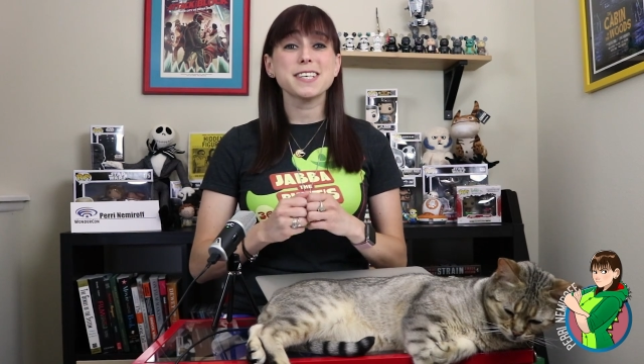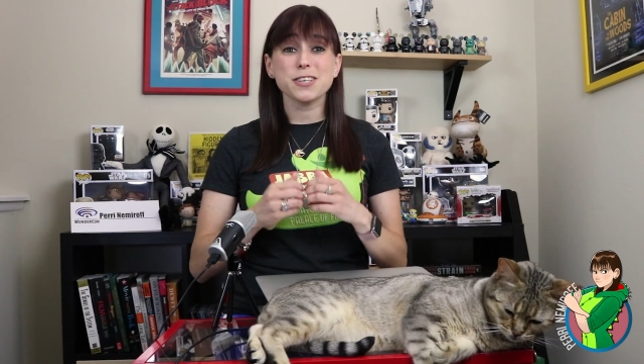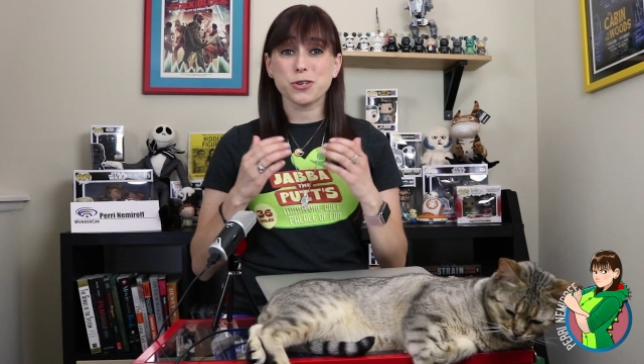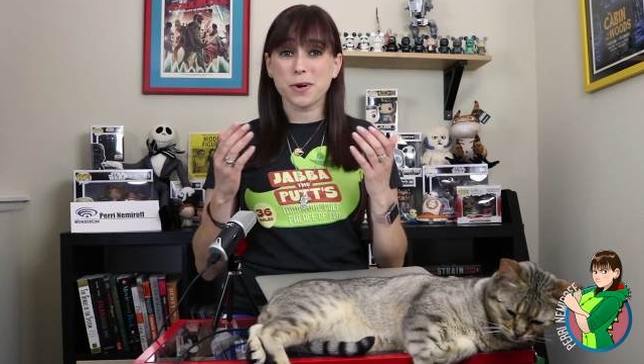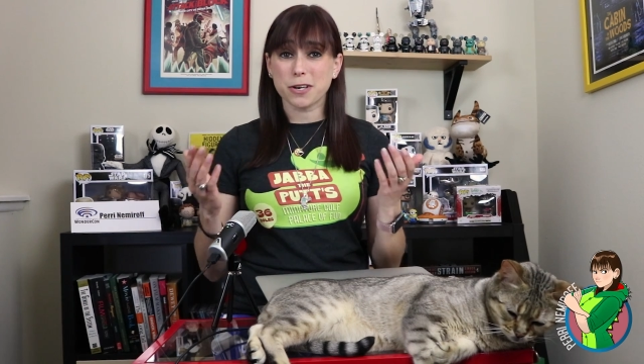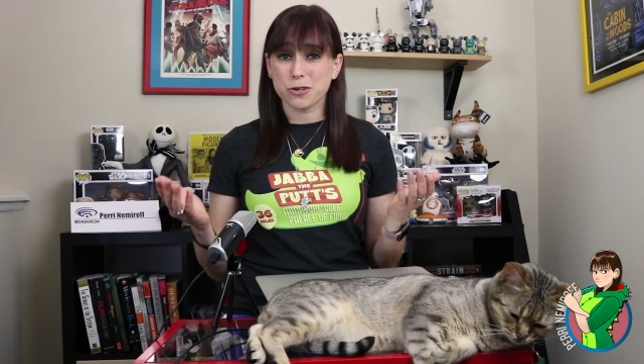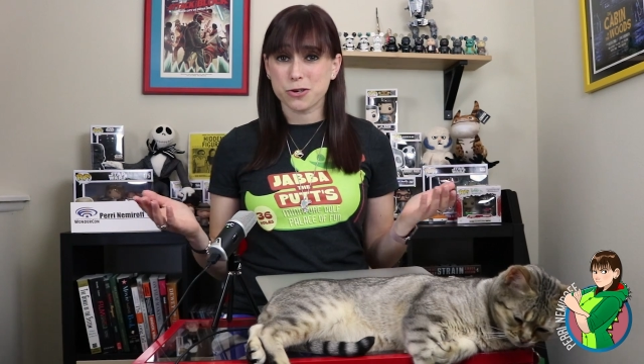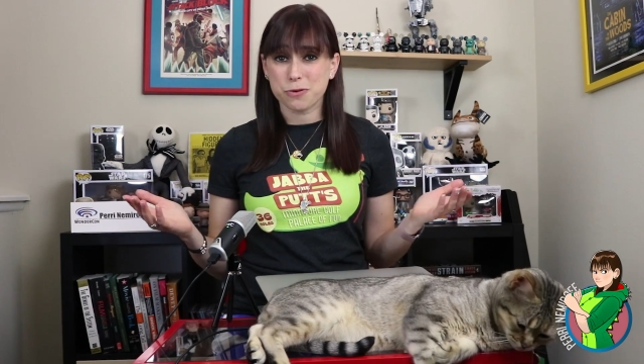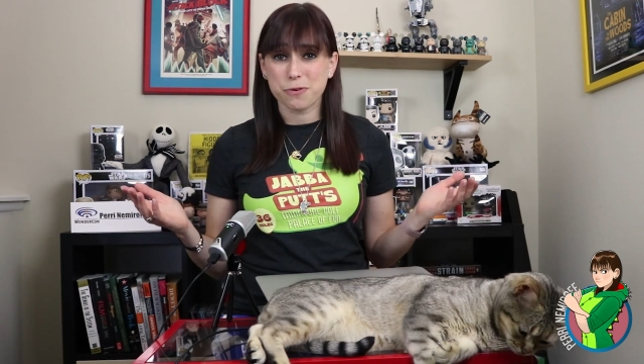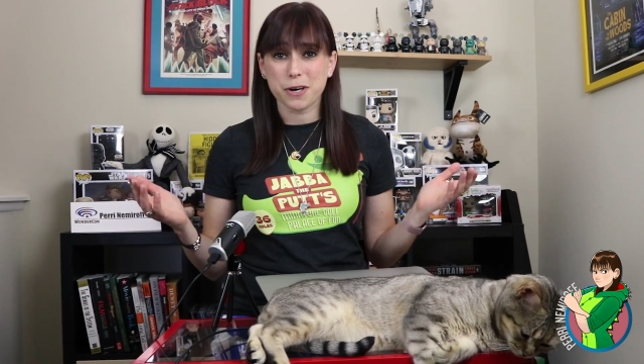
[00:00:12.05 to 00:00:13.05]
since director
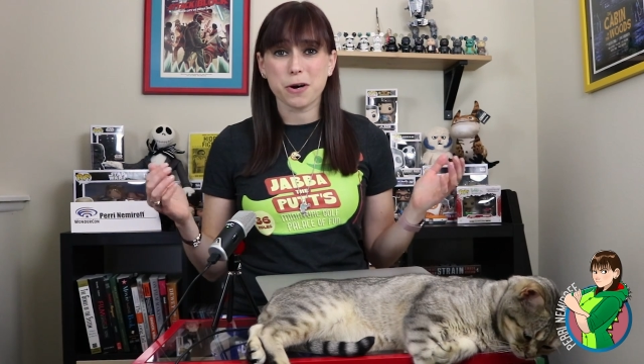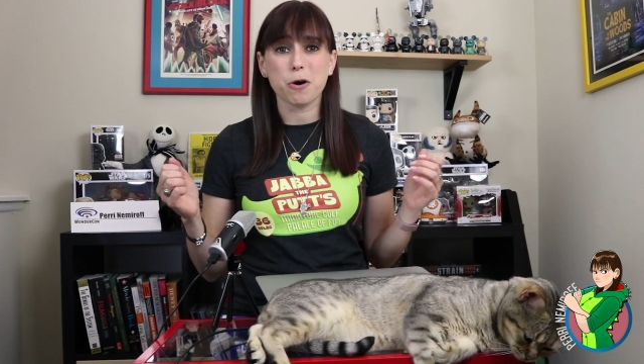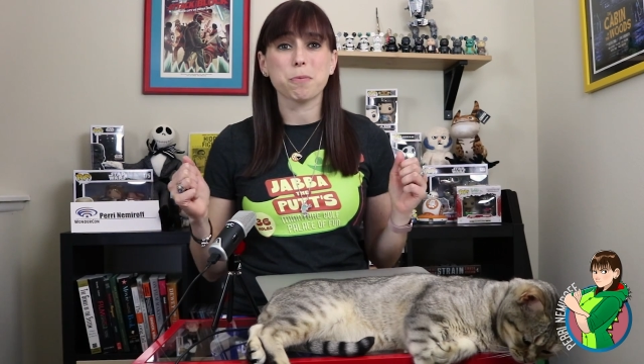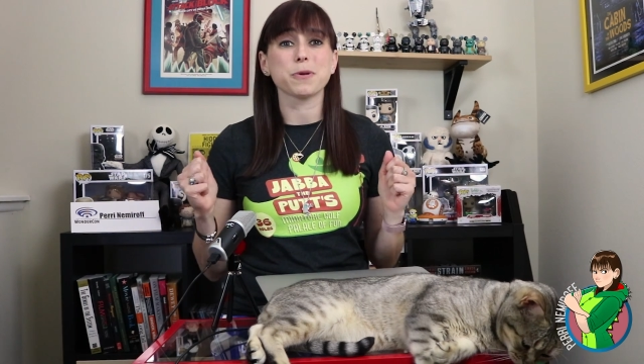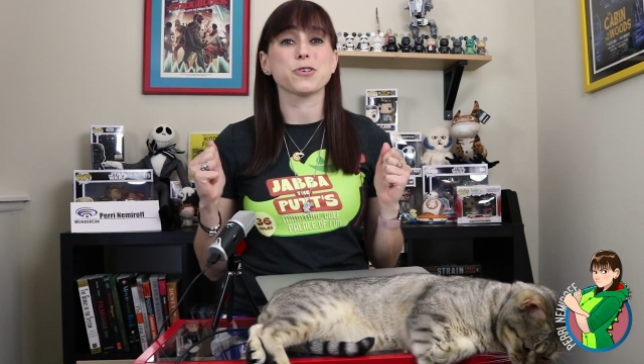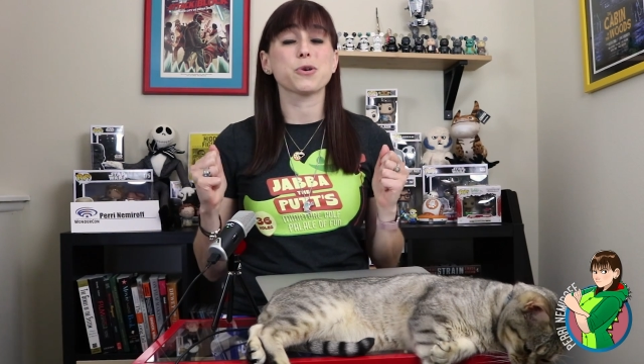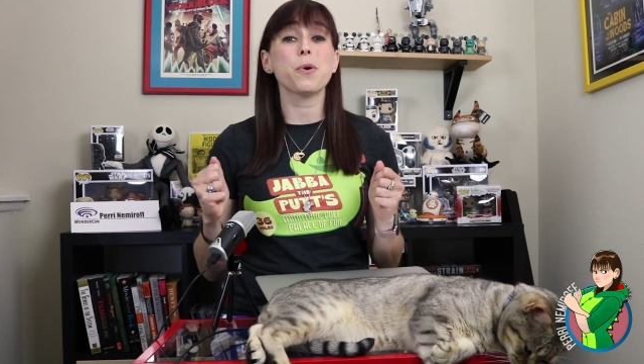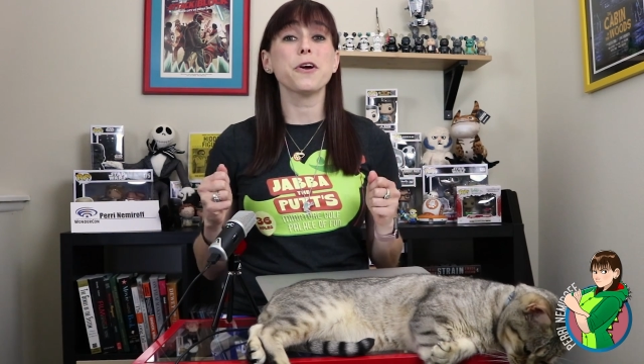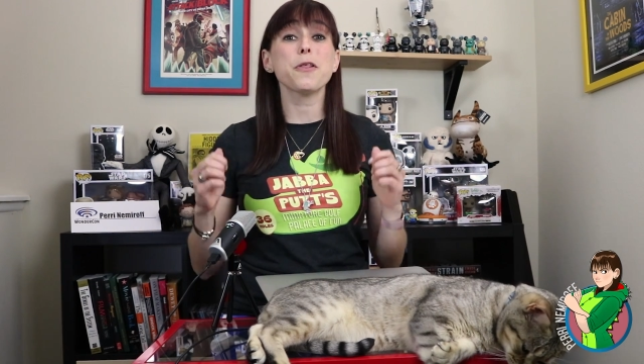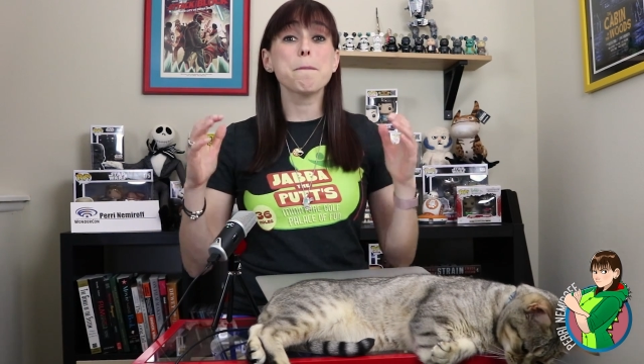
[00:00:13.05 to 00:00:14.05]
Sofia Coppola
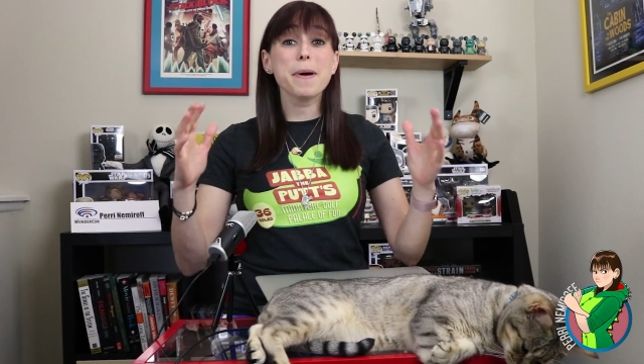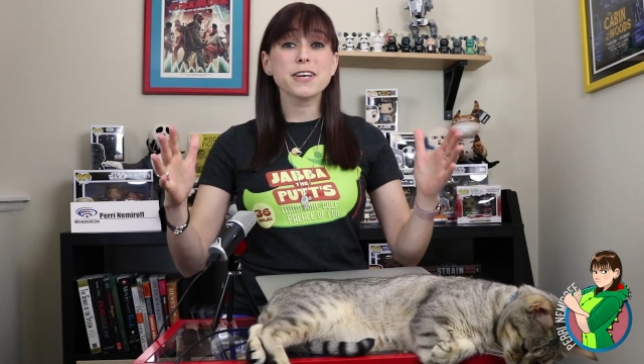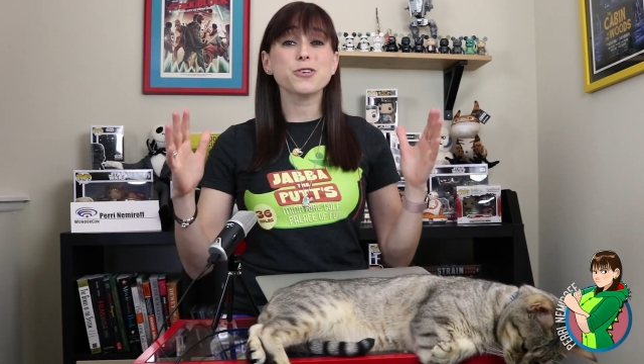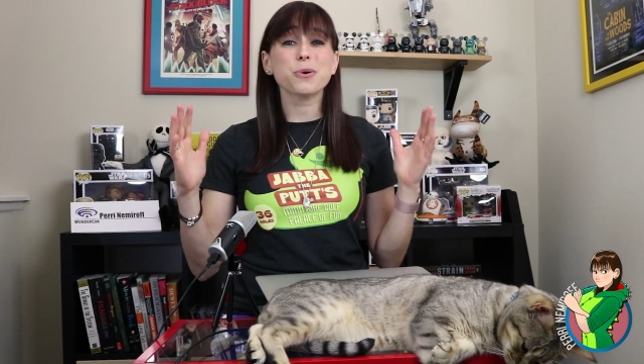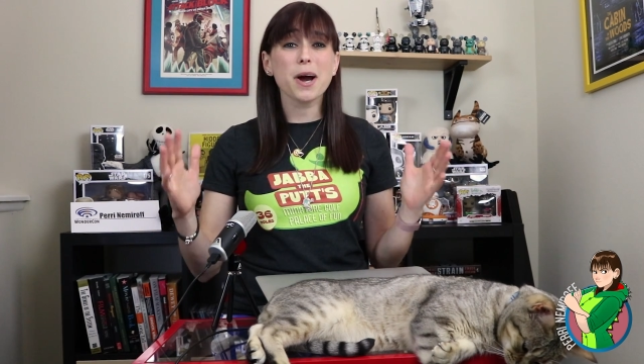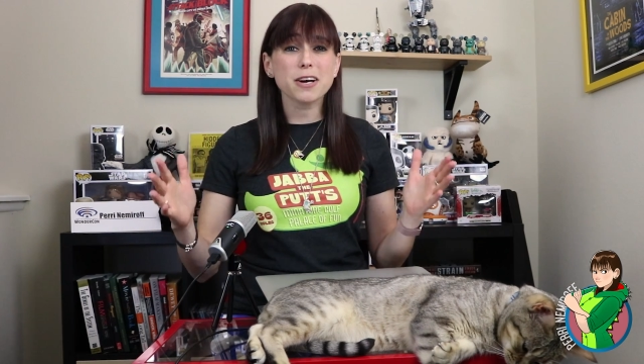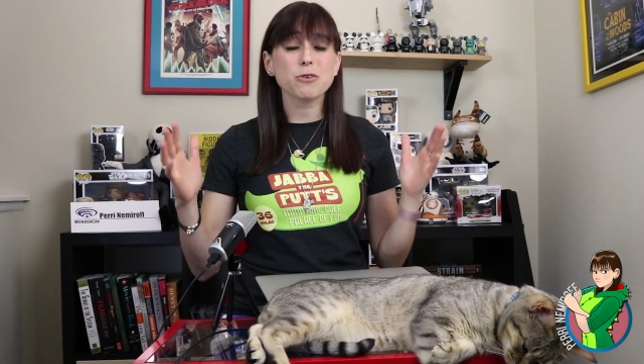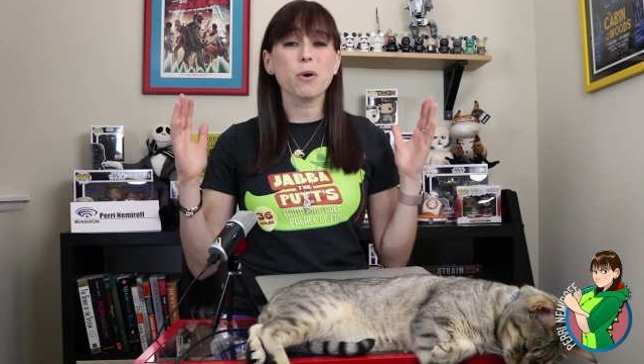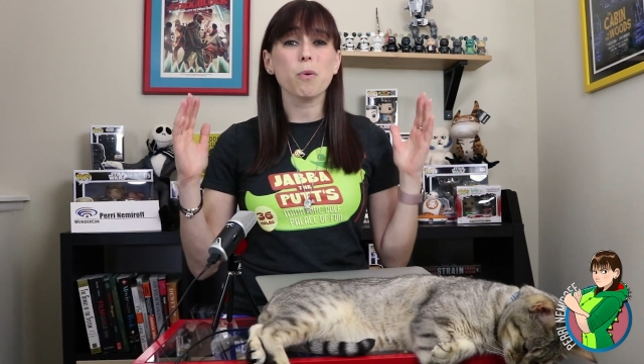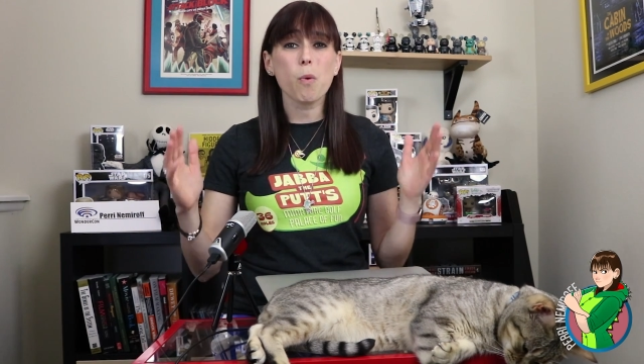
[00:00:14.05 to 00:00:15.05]
scored the Best
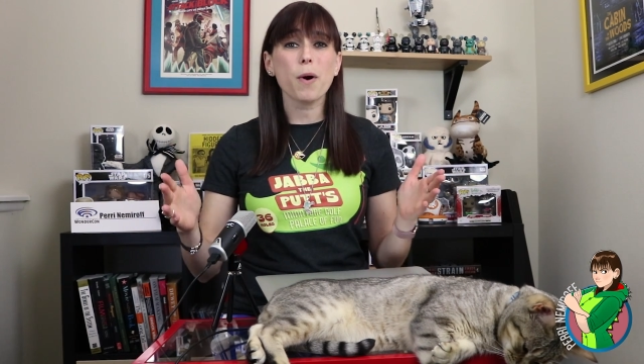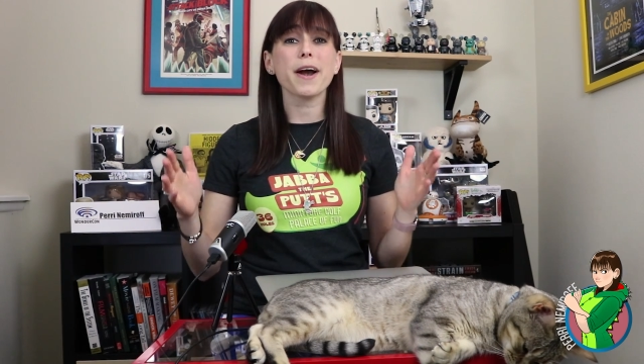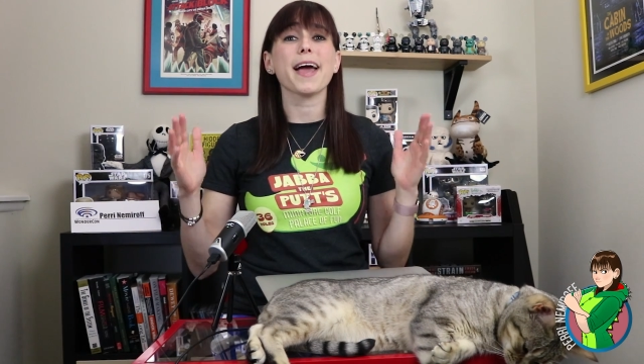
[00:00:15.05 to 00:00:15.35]
Director award